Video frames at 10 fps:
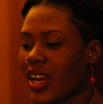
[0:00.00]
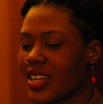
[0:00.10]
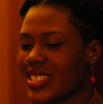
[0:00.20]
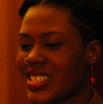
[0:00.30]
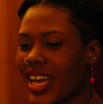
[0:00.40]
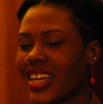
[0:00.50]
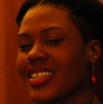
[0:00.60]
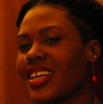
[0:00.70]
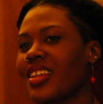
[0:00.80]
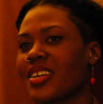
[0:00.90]

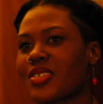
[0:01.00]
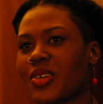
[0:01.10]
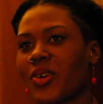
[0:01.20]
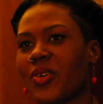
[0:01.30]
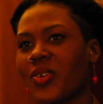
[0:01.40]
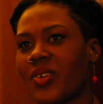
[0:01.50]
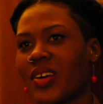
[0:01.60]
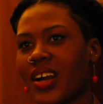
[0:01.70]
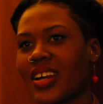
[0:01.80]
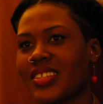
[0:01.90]
psychedelic soul,
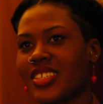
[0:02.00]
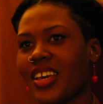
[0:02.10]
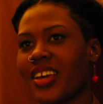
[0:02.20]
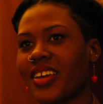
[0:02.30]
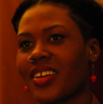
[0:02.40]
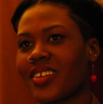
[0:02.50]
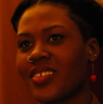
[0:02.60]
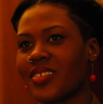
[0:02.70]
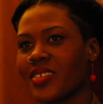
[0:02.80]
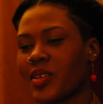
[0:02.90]
I'd say,
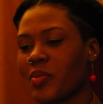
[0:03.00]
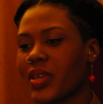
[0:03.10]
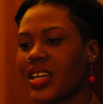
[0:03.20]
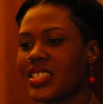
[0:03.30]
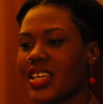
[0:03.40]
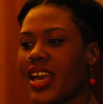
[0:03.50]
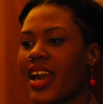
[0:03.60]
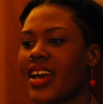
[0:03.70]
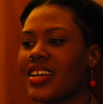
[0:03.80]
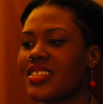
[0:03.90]
because it
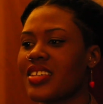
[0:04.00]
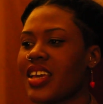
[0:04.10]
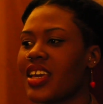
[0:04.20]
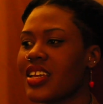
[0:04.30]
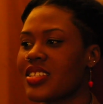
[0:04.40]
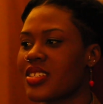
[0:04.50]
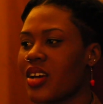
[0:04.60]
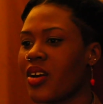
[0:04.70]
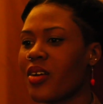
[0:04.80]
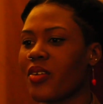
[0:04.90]
has hints
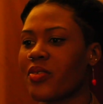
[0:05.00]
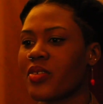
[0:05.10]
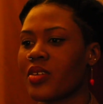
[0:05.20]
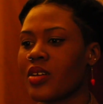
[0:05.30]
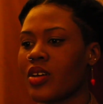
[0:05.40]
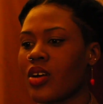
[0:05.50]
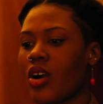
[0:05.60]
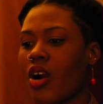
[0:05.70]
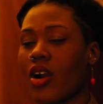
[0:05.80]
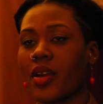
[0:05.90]
of
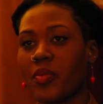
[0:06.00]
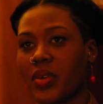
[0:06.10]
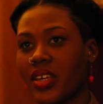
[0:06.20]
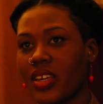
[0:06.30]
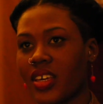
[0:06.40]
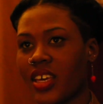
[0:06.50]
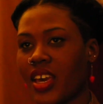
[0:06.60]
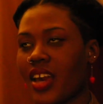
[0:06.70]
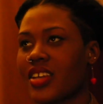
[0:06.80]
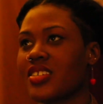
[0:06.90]
R&B, it
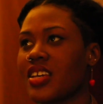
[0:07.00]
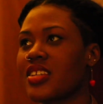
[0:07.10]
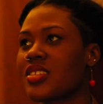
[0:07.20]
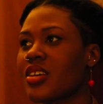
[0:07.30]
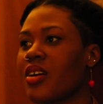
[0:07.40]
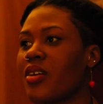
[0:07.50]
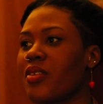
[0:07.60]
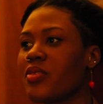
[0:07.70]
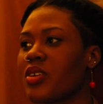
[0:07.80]
has hints of,